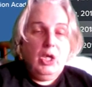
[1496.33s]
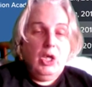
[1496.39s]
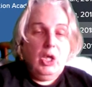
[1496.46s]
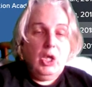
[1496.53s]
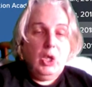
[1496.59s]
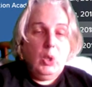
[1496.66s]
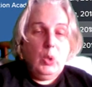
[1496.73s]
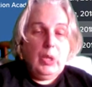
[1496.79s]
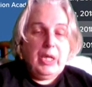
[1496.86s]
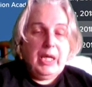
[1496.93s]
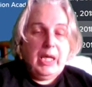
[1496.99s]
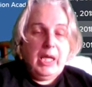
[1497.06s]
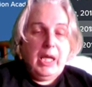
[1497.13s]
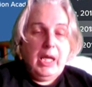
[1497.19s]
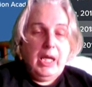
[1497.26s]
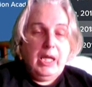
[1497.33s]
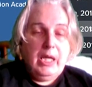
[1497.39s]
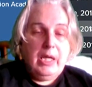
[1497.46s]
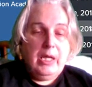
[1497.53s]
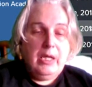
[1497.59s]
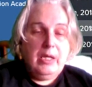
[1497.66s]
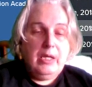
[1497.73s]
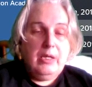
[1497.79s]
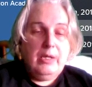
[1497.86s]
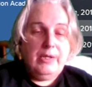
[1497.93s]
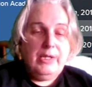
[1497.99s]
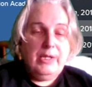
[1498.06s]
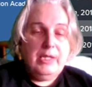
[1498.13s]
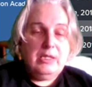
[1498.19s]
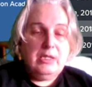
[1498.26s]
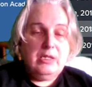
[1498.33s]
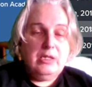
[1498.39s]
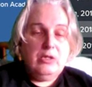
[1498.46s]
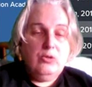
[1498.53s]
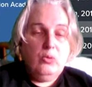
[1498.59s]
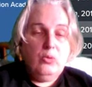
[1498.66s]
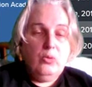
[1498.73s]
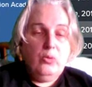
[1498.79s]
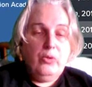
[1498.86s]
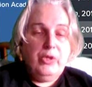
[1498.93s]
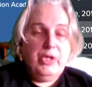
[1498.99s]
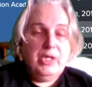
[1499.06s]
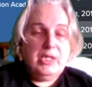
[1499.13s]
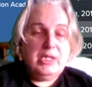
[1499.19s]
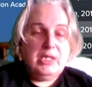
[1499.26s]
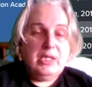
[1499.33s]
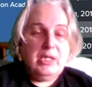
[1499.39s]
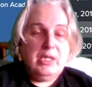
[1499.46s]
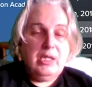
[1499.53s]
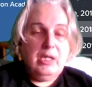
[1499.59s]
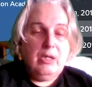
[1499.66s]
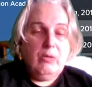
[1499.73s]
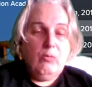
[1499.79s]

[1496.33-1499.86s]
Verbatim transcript: Okay, let's do this thing